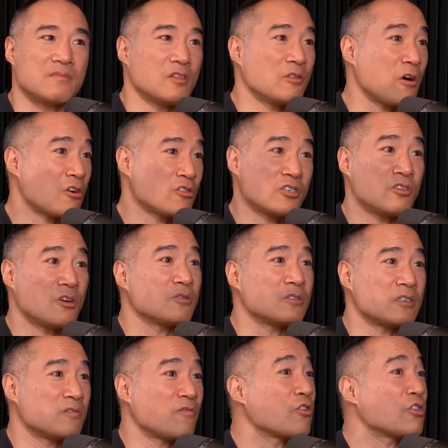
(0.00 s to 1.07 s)
larger
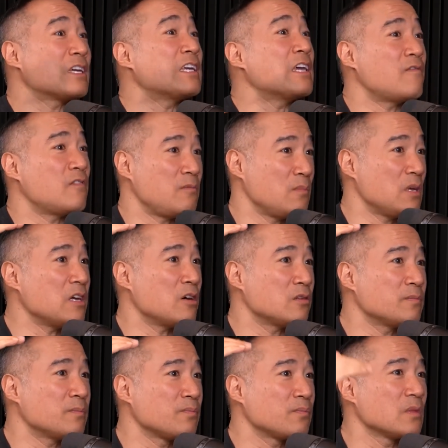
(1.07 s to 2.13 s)
doses for the given
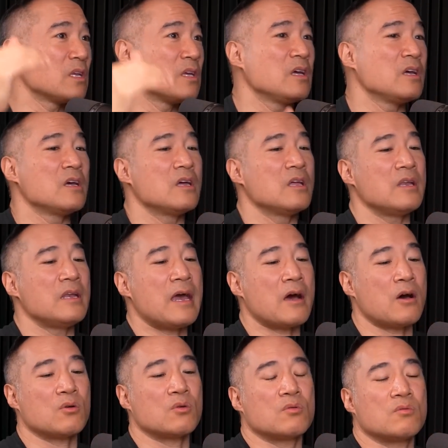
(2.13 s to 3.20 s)
meal.
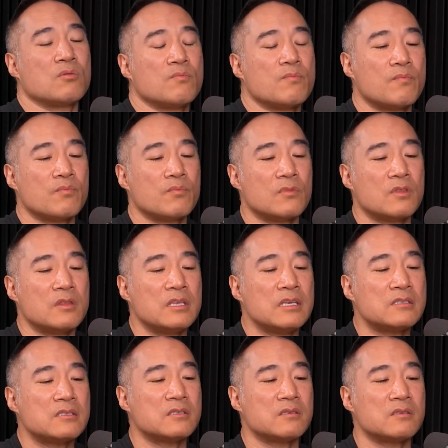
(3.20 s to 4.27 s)
Now,
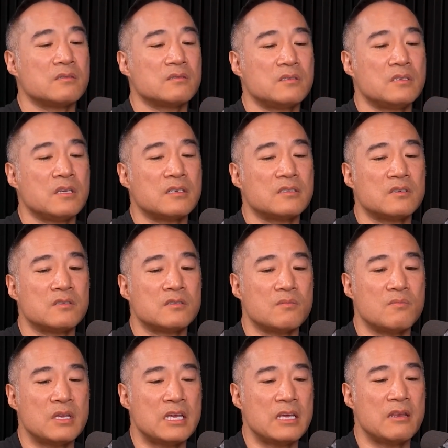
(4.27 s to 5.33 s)
this
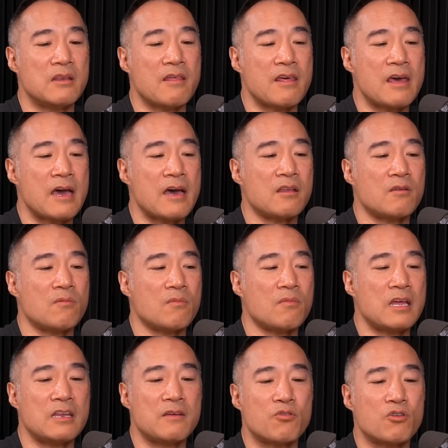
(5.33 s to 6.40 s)
doesn't mean that
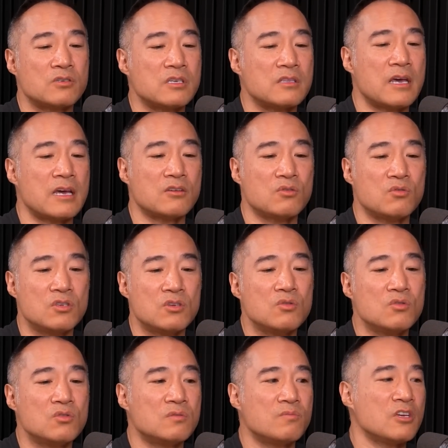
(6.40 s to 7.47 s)
any protein that you
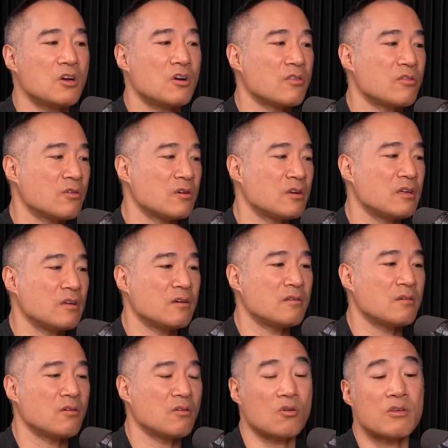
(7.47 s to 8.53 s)
use beyond thirty
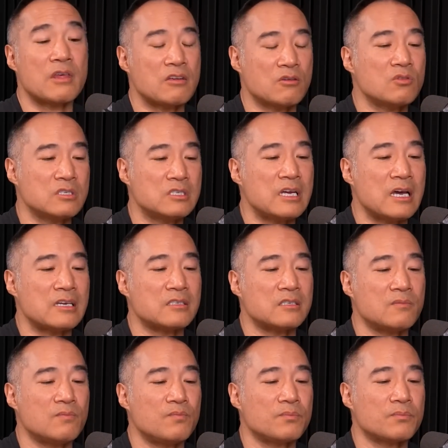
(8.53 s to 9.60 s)
or that you
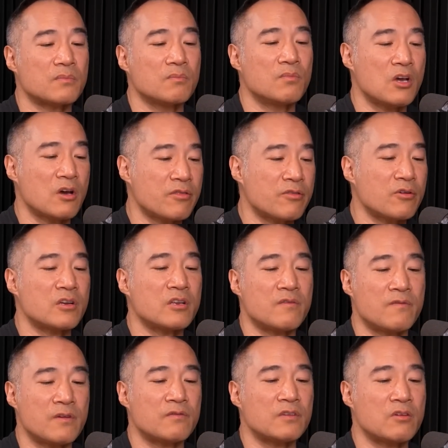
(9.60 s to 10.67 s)
ingest beyond thirty
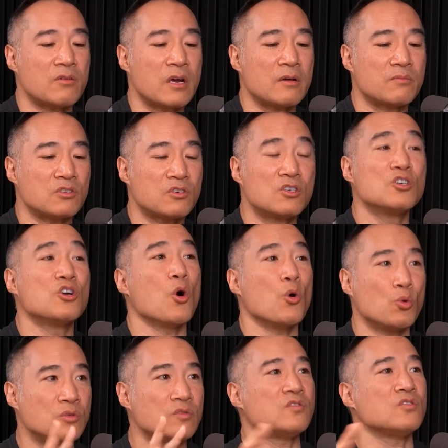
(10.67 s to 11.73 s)
to fifty grams
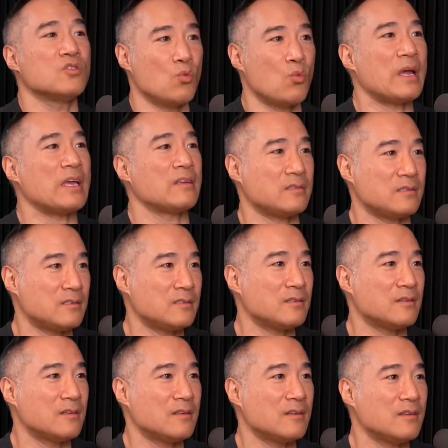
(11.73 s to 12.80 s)
goes to
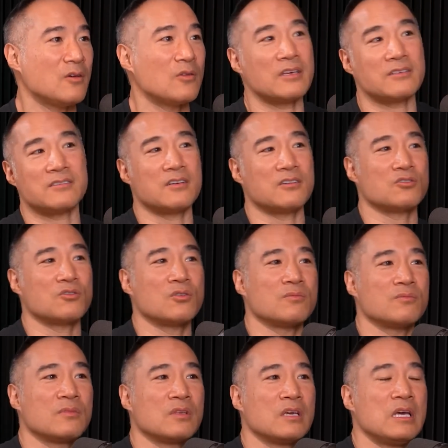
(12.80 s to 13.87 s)
waste. No, that's not
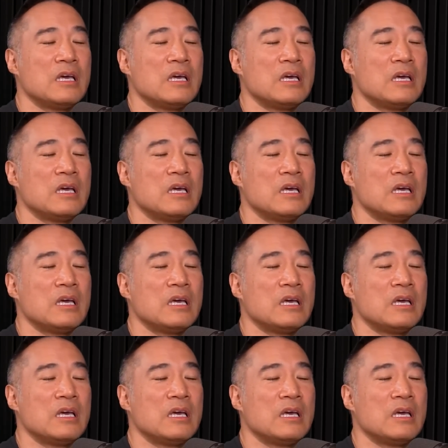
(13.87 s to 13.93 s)
true.